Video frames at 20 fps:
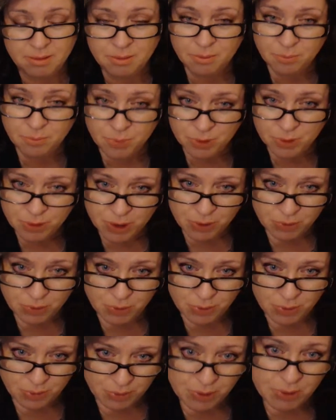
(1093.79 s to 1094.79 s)
will go
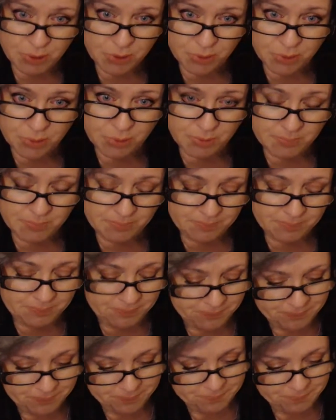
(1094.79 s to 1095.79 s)
through
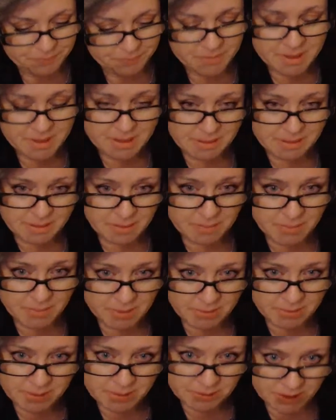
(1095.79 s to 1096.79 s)
this
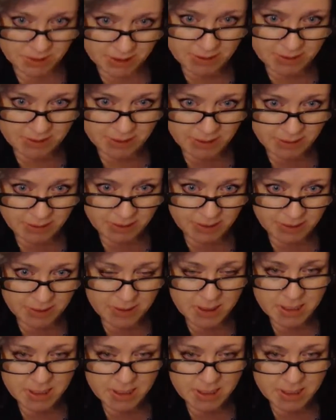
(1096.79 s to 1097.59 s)
Melchizedek